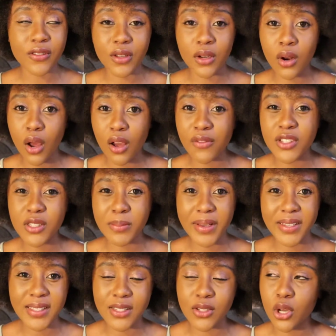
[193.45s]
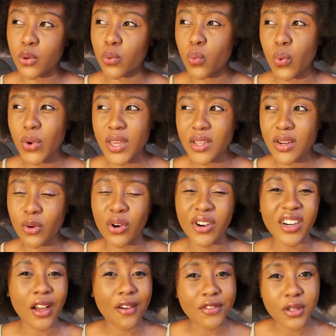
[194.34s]
An office space has got weird or
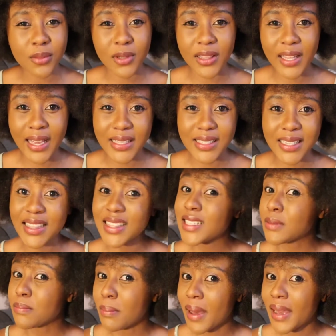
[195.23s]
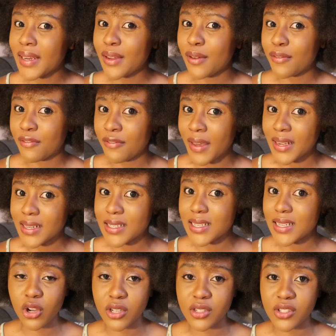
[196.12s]
uncomfortable lighting, this might
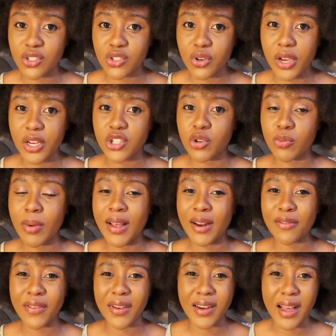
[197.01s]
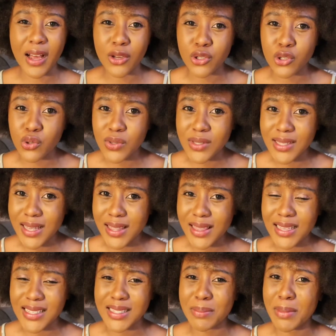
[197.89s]
affect your concentration, might affect how you see
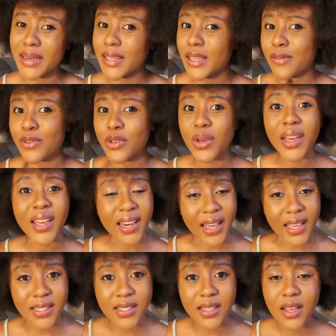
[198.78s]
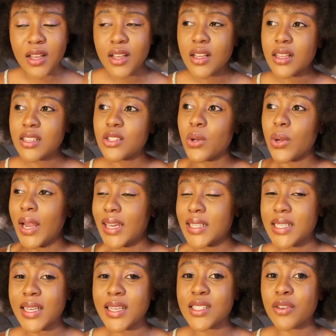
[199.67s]
things, it might give you headaches. So
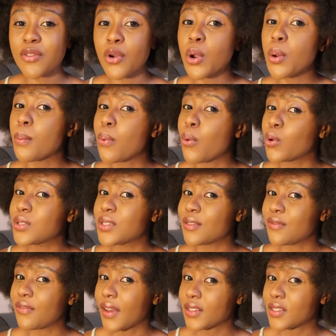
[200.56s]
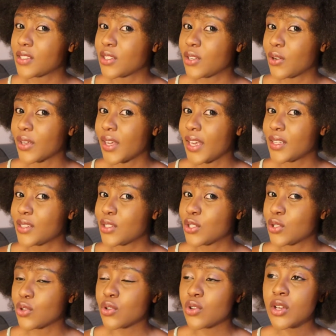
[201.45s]
lighting is a very important factor to look
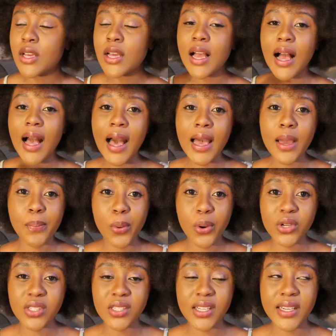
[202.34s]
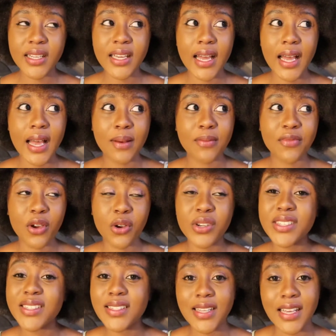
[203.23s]
into. I personally am
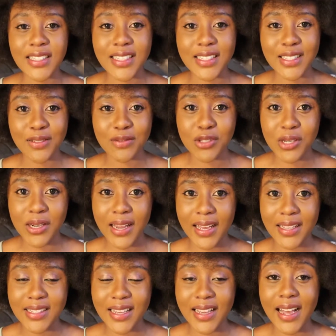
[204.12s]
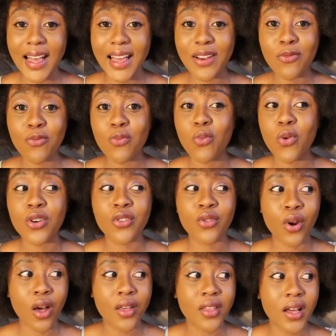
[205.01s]
very sensitive to lights. Like I
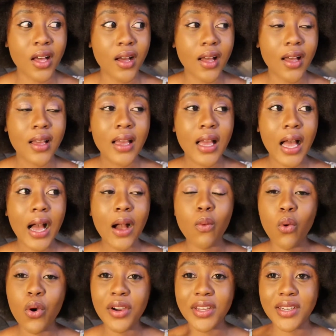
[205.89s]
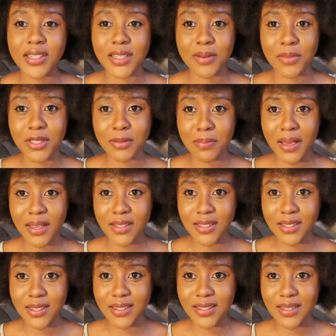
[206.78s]
work in dim
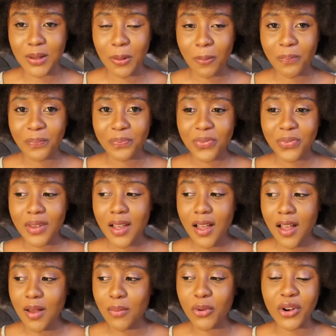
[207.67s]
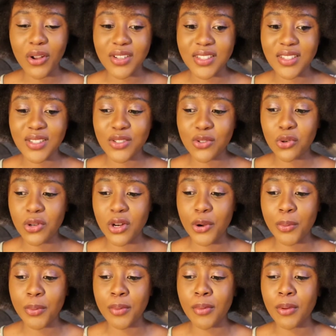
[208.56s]
spaces. When I was in school, I
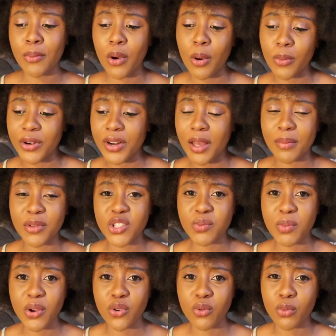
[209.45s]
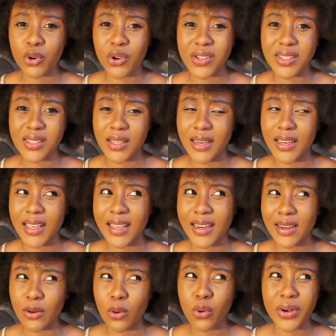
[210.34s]
remember my mom would come into my room when I was studying,
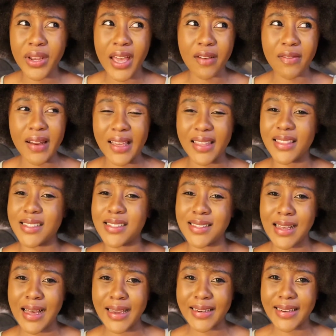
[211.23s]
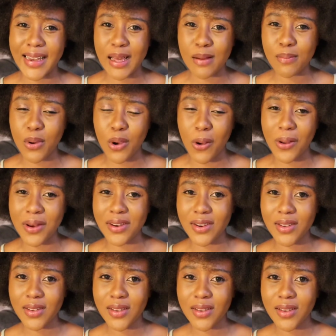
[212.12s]
and I'd only have like the side lamp
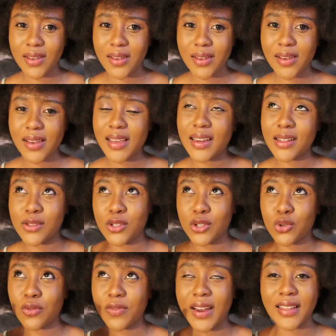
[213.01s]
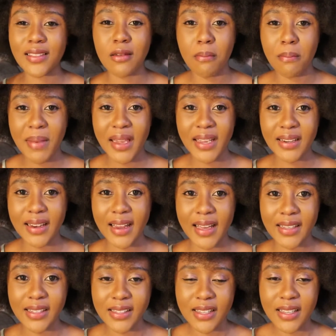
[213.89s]
on, and I'd switch off like the main
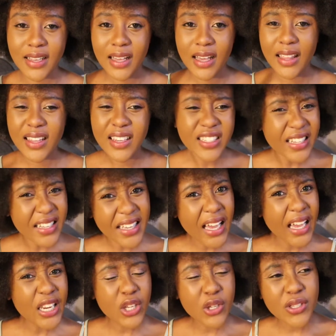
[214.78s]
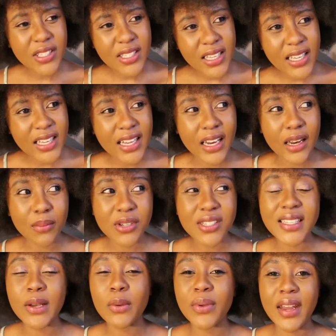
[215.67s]
light, and she's like, can you see? And I'm
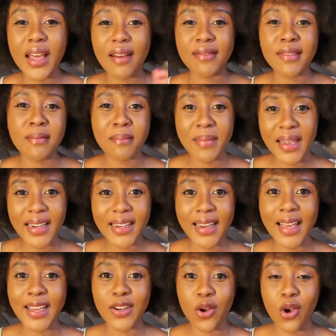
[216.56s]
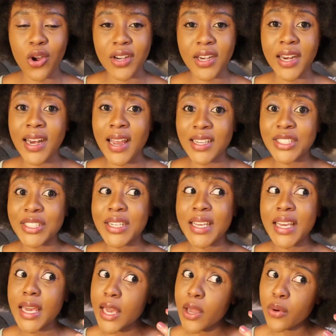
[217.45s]
just like, when I have the main light on, it
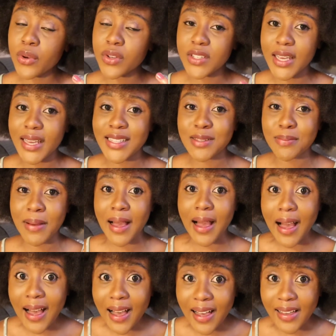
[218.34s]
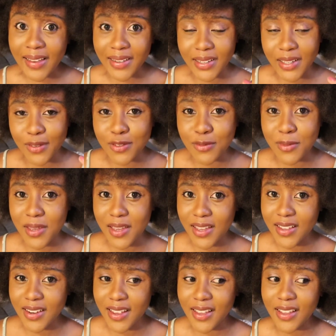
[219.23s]
actually irritates my eye and gives me a
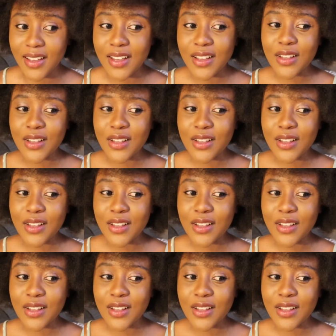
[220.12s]
headache.